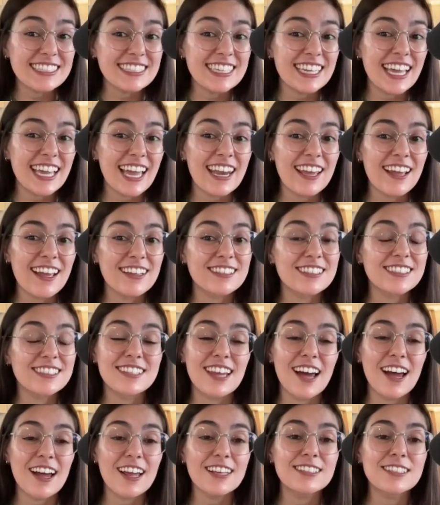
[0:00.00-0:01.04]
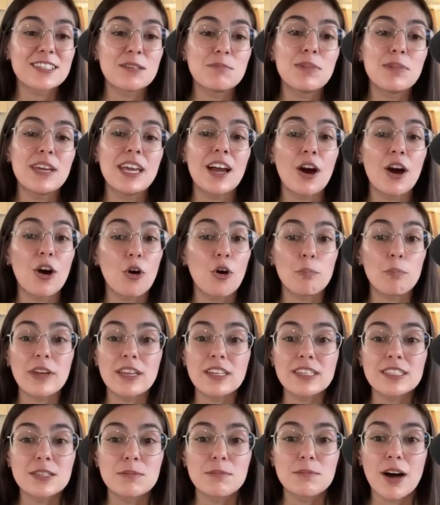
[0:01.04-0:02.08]
to getting unstuck is to being open
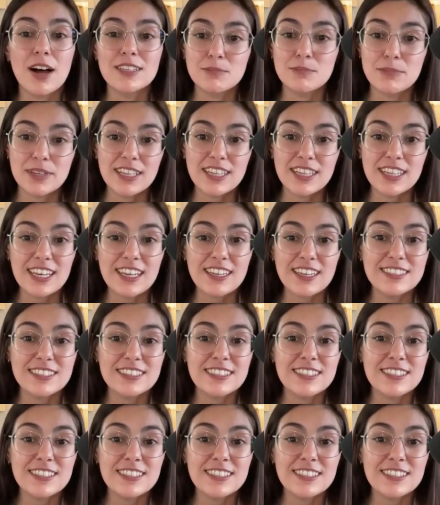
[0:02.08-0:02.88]
to possibilities.